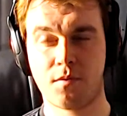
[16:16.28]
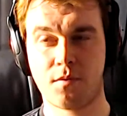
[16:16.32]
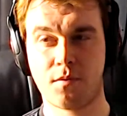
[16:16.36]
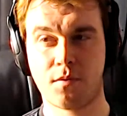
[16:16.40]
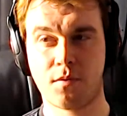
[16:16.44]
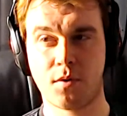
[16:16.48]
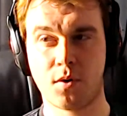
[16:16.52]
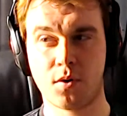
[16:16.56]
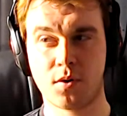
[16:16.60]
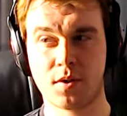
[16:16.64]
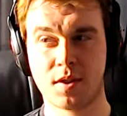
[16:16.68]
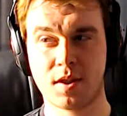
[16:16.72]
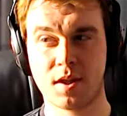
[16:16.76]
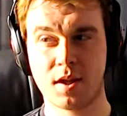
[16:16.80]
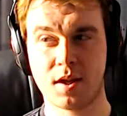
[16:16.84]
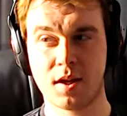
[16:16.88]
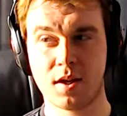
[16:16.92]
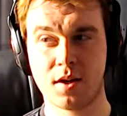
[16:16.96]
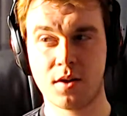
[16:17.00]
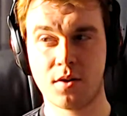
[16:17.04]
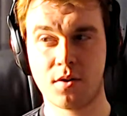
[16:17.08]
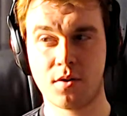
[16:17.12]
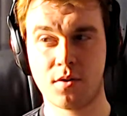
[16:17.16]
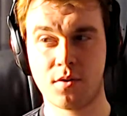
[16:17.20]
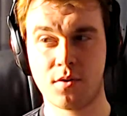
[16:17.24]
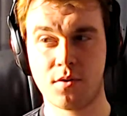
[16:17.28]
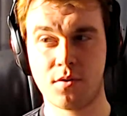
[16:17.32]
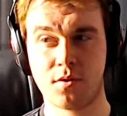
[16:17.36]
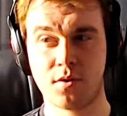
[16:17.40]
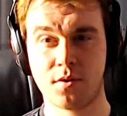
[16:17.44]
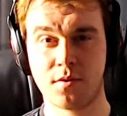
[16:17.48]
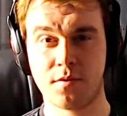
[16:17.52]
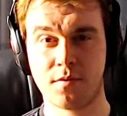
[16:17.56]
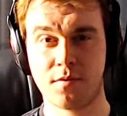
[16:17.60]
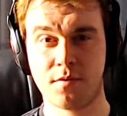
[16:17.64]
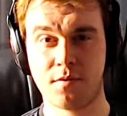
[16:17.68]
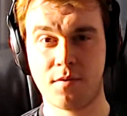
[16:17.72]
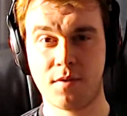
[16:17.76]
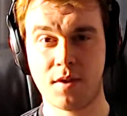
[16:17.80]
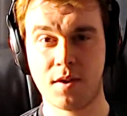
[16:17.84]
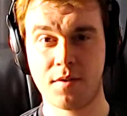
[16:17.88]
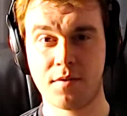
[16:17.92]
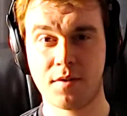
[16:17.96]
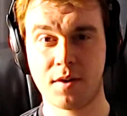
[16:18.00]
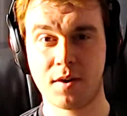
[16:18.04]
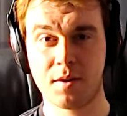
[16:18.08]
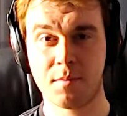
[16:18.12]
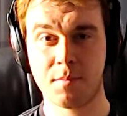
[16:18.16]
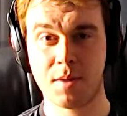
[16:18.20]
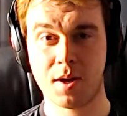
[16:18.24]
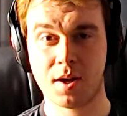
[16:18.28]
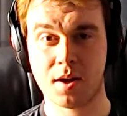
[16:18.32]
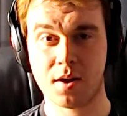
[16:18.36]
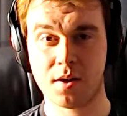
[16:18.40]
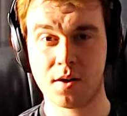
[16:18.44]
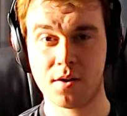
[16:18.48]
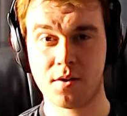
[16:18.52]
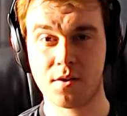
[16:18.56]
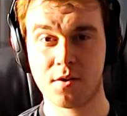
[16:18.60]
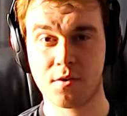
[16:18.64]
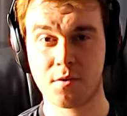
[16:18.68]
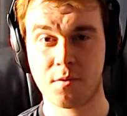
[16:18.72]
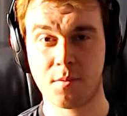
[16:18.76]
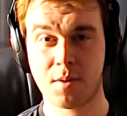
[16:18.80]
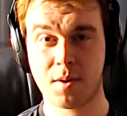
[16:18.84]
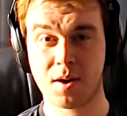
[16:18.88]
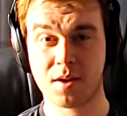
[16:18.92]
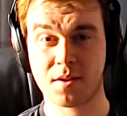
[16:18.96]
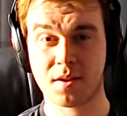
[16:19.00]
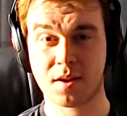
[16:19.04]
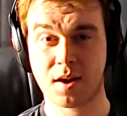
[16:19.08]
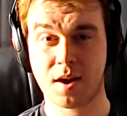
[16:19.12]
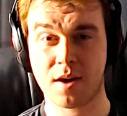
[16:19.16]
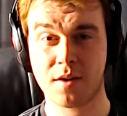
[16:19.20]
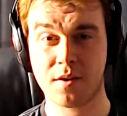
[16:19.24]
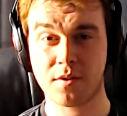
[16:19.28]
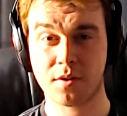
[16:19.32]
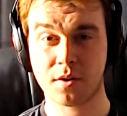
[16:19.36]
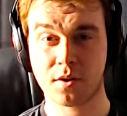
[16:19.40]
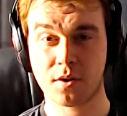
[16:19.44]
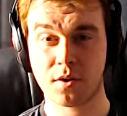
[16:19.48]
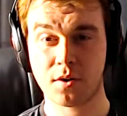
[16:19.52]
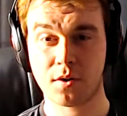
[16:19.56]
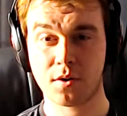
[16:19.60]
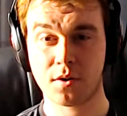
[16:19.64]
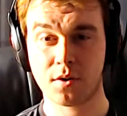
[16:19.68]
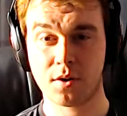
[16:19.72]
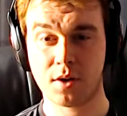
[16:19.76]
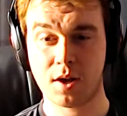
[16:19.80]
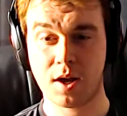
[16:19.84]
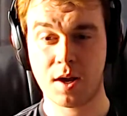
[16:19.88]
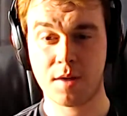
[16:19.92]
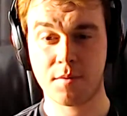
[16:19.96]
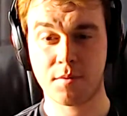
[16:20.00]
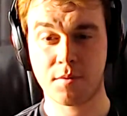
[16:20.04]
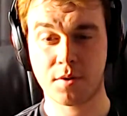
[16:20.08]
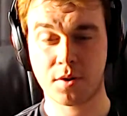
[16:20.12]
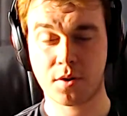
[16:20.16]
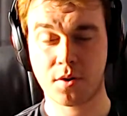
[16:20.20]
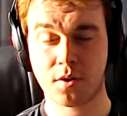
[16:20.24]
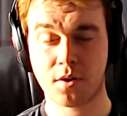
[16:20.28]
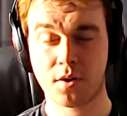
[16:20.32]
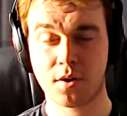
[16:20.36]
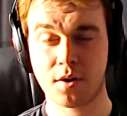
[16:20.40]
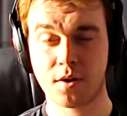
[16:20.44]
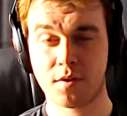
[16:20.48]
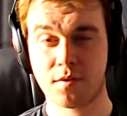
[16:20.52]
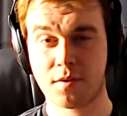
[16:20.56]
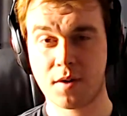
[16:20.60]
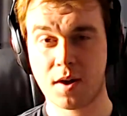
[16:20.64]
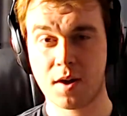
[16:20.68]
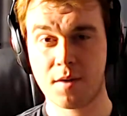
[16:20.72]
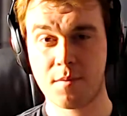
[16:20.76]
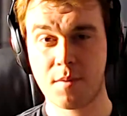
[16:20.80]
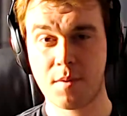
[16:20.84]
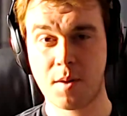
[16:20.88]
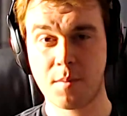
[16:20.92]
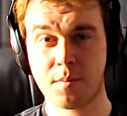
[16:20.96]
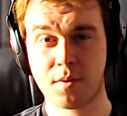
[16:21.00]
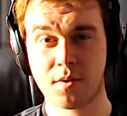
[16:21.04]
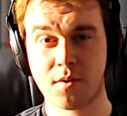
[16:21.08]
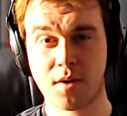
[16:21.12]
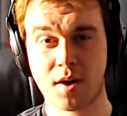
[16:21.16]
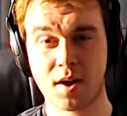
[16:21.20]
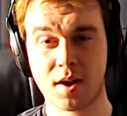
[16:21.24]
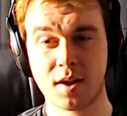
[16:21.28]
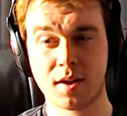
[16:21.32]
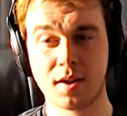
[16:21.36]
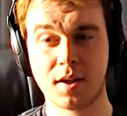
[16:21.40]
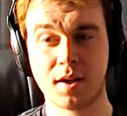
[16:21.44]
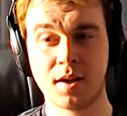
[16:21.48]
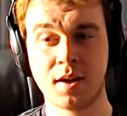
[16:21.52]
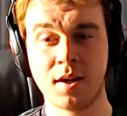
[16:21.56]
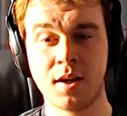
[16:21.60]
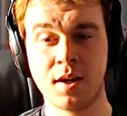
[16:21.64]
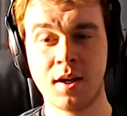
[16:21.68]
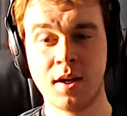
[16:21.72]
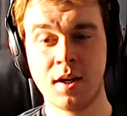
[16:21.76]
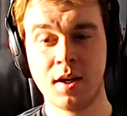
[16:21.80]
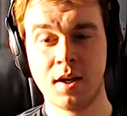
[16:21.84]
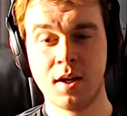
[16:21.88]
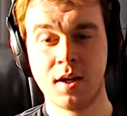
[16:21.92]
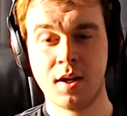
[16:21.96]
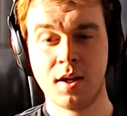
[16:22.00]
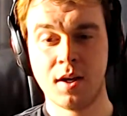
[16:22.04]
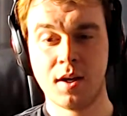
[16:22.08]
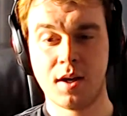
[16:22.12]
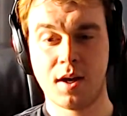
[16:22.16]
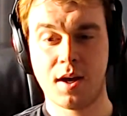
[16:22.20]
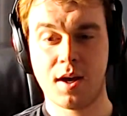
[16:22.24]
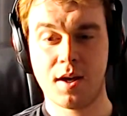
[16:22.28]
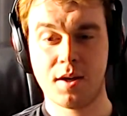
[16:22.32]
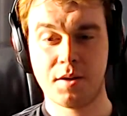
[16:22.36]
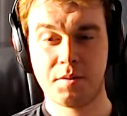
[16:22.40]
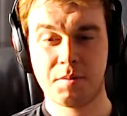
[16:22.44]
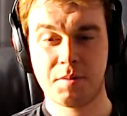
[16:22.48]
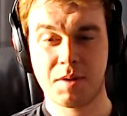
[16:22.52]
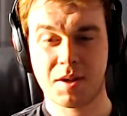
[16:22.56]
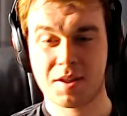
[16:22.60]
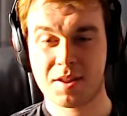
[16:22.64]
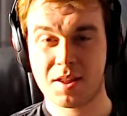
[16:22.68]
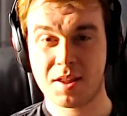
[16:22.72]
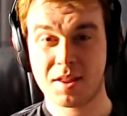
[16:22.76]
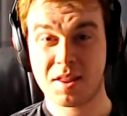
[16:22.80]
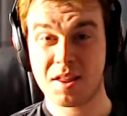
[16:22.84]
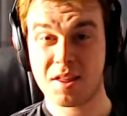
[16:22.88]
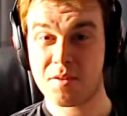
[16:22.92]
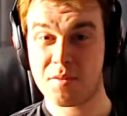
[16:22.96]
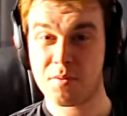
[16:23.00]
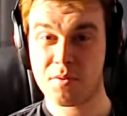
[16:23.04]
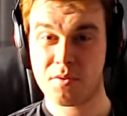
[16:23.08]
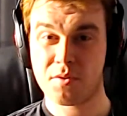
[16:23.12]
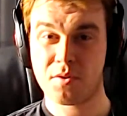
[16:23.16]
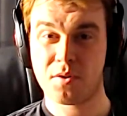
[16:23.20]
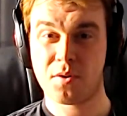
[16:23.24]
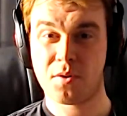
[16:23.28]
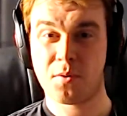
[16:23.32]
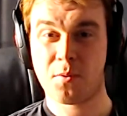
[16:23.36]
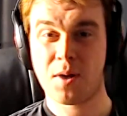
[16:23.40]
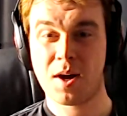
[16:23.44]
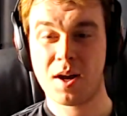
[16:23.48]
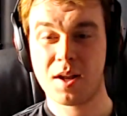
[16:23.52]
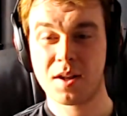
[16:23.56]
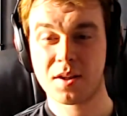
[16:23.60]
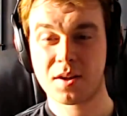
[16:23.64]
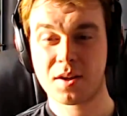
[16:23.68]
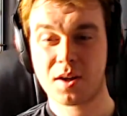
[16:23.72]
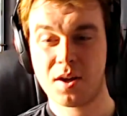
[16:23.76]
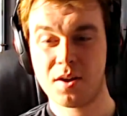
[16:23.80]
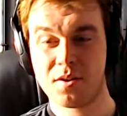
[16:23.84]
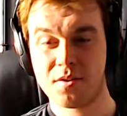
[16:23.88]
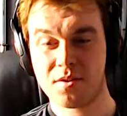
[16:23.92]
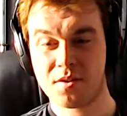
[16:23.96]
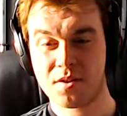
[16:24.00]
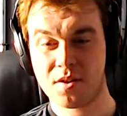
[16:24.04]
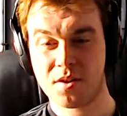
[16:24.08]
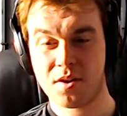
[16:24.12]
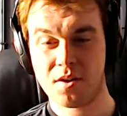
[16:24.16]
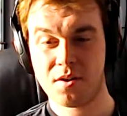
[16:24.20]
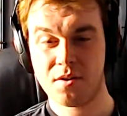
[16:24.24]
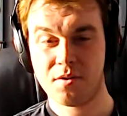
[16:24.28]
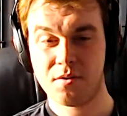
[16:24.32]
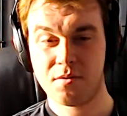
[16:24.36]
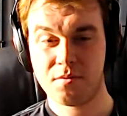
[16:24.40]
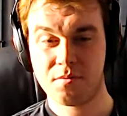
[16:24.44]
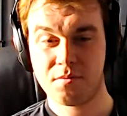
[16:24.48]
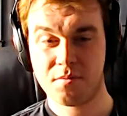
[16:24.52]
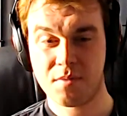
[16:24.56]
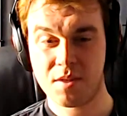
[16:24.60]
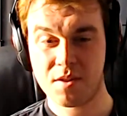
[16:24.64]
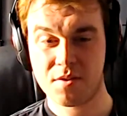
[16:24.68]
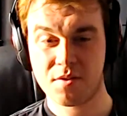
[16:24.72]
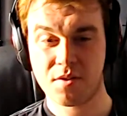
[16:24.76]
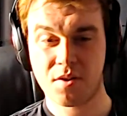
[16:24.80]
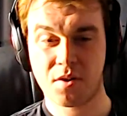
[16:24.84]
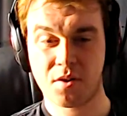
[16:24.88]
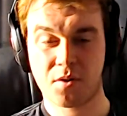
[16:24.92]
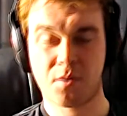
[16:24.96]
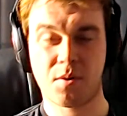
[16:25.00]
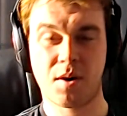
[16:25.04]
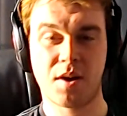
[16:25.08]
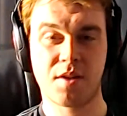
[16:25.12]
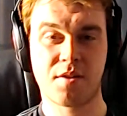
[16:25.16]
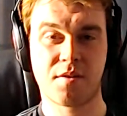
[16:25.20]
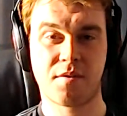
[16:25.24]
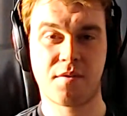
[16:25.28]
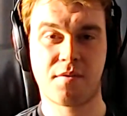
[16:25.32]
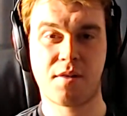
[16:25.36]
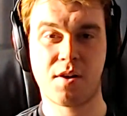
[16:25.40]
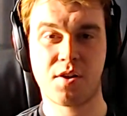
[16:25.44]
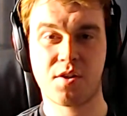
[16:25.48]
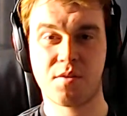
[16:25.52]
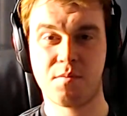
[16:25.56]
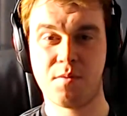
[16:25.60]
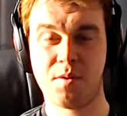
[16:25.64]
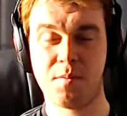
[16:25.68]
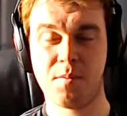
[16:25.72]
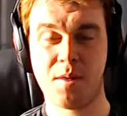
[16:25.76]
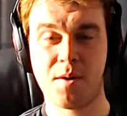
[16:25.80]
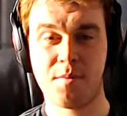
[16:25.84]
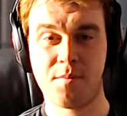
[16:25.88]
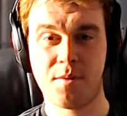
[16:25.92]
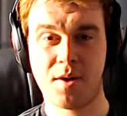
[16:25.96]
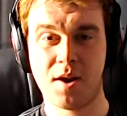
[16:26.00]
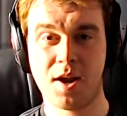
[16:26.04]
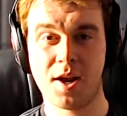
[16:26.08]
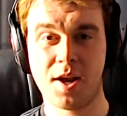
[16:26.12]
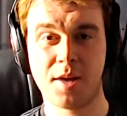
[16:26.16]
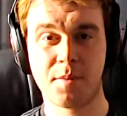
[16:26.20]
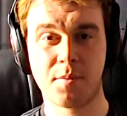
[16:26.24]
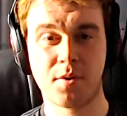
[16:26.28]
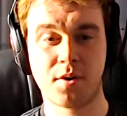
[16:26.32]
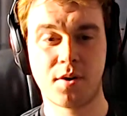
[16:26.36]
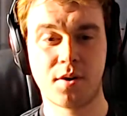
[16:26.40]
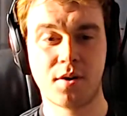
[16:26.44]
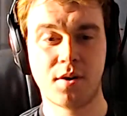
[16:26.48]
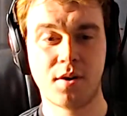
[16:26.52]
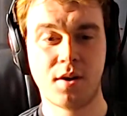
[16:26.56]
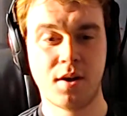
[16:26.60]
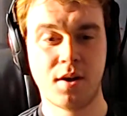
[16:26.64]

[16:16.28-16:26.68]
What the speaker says: 1450 megahertz we managed to get on the core, if I remember rightly. And like I said, this was done a while ago, so it's not quite so fresh in my memory anymore.